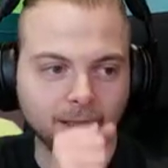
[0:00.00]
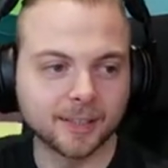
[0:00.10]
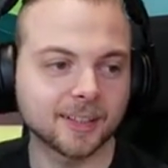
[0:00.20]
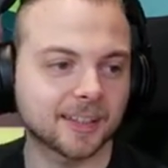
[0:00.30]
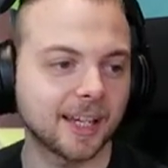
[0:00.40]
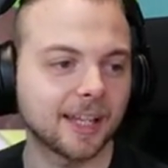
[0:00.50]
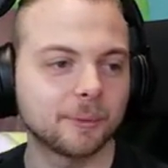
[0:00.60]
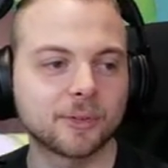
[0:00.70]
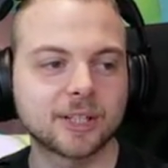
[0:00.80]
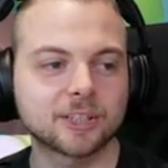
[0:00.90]
okay, let
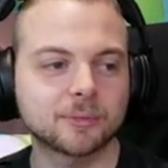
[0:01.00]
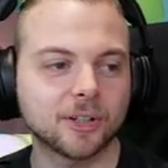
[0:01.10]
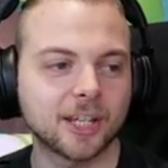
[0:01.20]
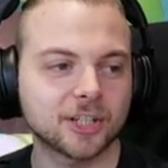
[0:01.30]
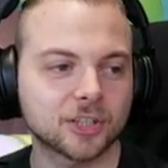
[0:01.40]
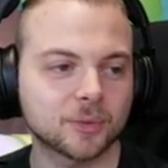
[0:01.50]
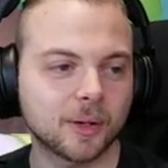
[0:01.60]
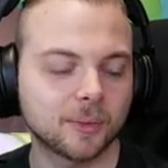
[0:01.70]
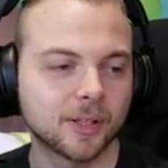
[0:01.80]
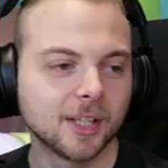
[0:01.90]
me read some donations
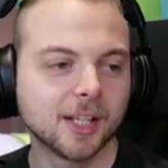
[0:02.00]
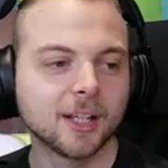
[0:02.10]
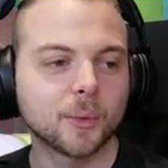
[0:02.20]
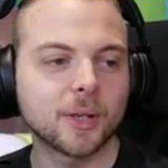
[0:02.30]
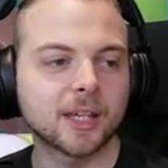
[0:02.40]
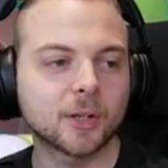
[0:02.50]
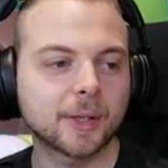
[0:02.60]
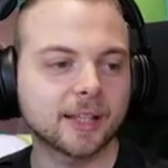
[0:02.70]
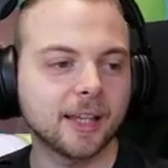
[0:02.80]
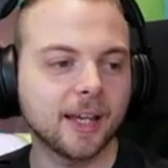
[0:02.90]
while we're here
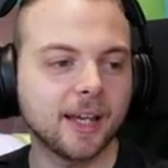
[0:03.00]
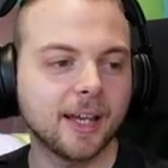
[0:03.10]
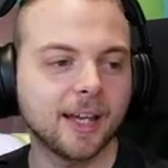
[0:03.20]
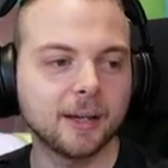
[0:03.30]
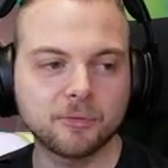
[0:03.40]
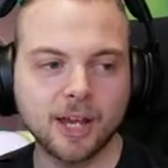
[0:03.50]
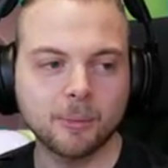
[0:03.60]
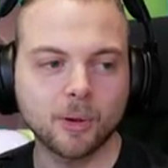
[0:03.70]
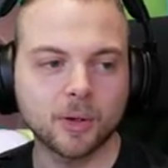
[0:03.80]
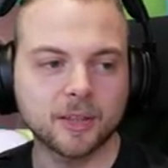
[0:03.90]
quickly. Uh,
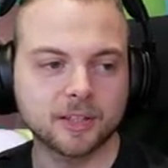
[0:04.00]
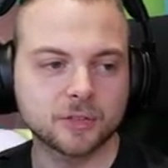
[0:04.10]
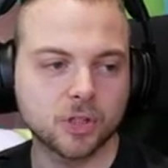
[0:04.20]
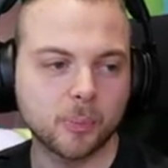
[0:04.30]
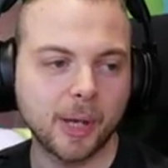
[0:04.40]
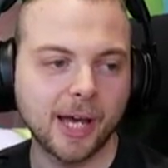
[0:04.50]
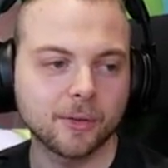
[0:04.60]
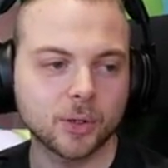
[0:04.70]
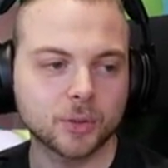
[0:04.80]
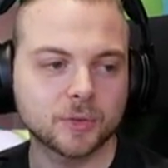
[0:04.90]
Fireball, what thanks for £2,
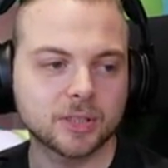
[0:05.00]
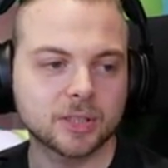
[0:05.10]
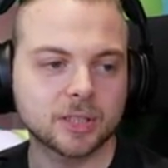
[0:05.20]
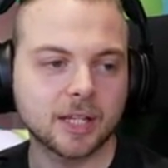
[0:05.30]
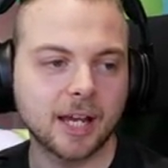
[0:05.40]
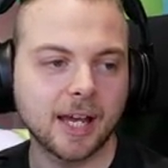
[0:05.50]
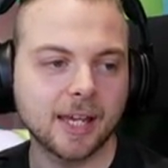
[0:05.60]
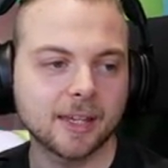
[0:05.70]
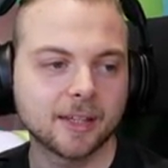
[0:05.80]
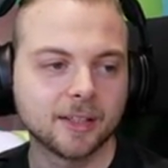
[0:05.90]
Oxford Sky.